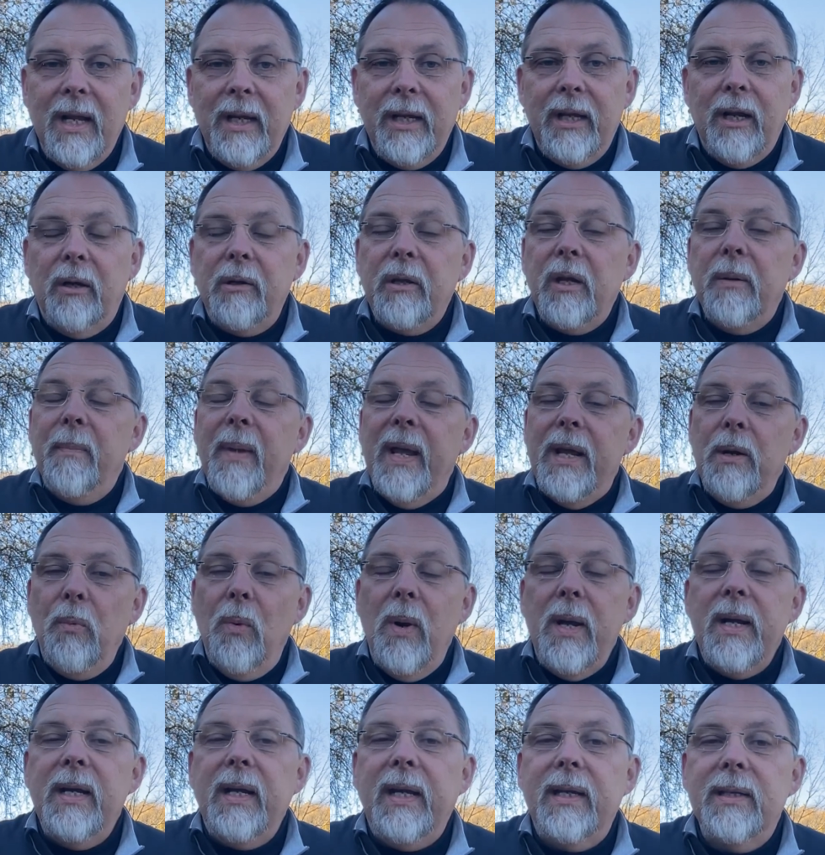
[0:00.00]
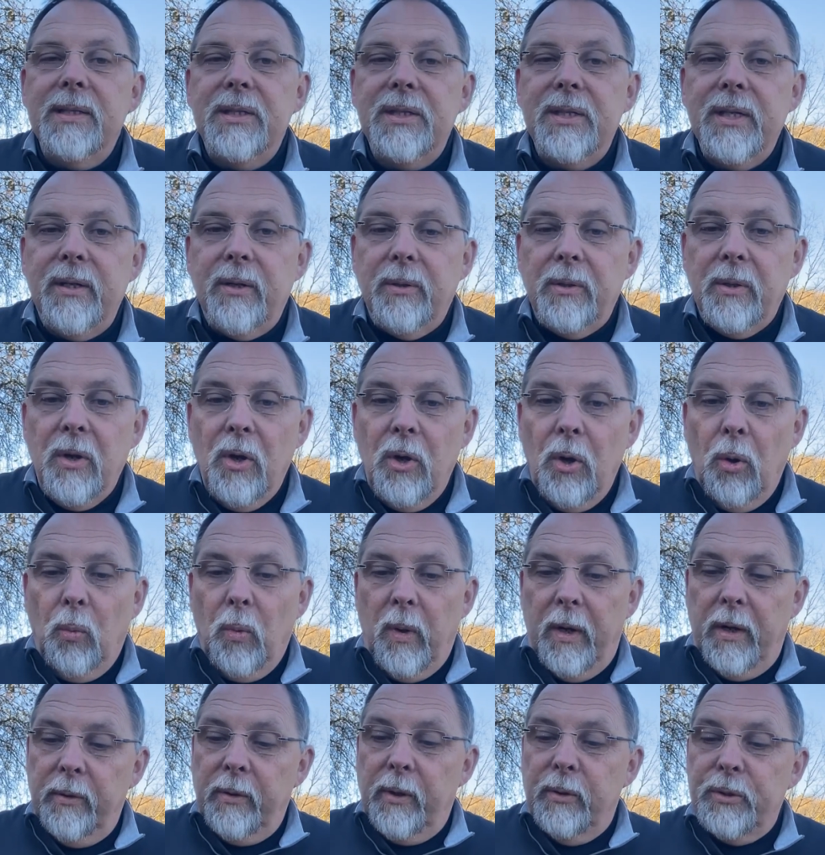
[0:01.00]
You know, you may want to consider
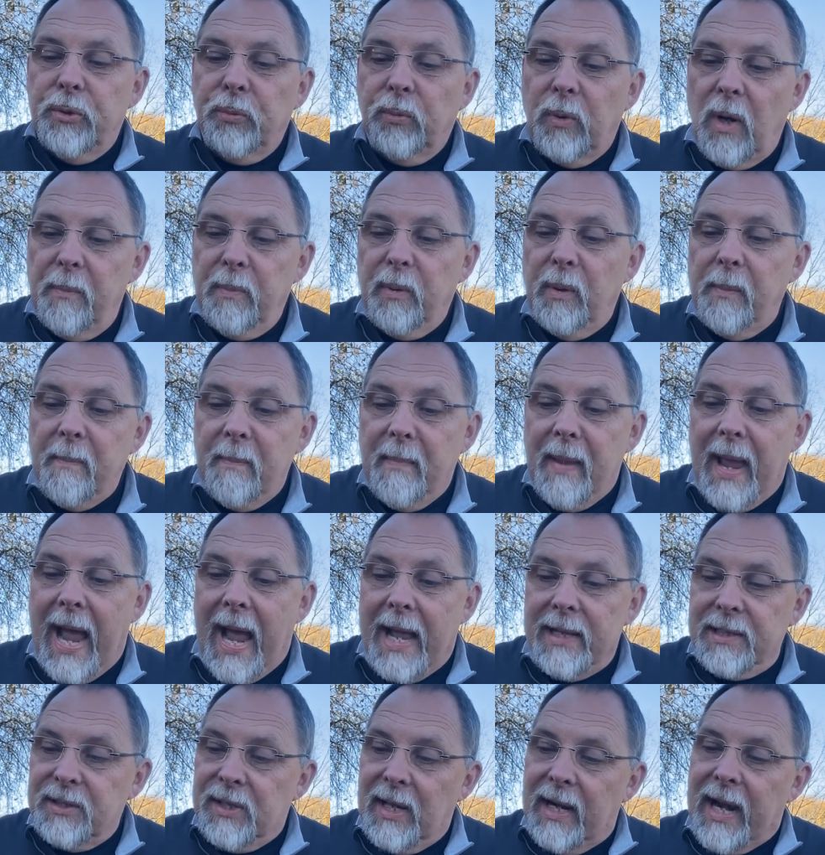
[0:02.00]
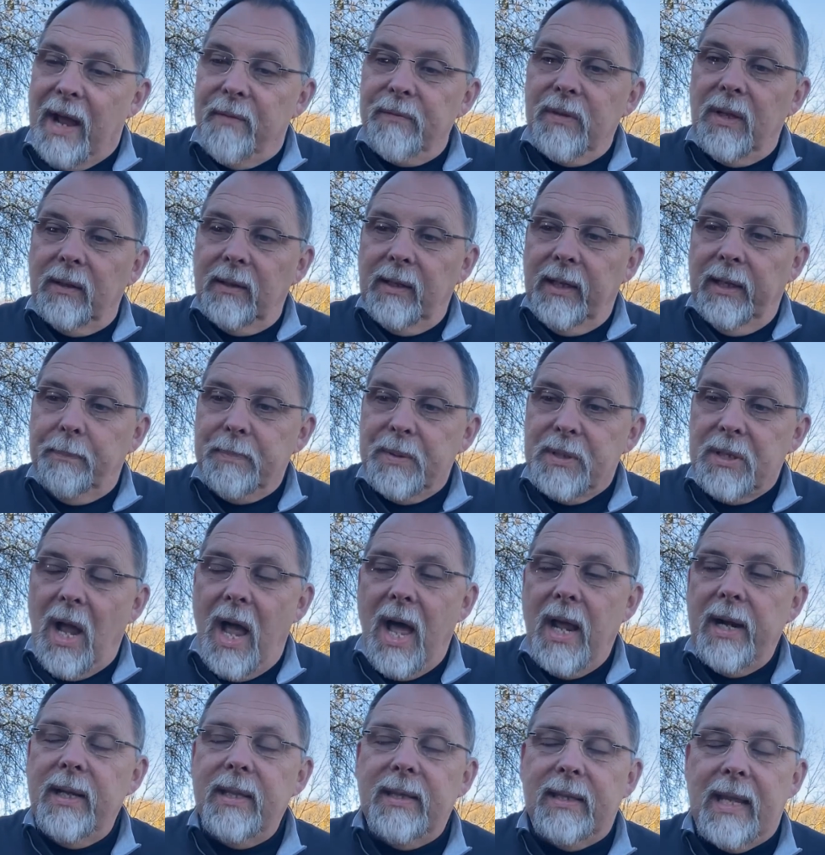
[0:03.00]
one of those rubber mats that have the lips
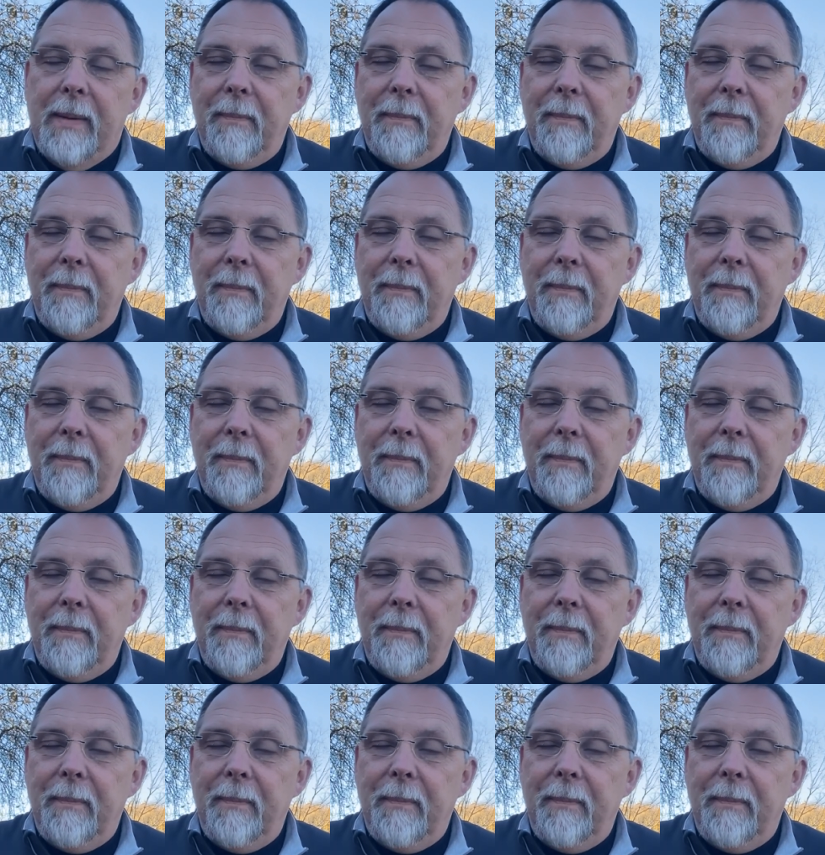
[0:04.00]
on it.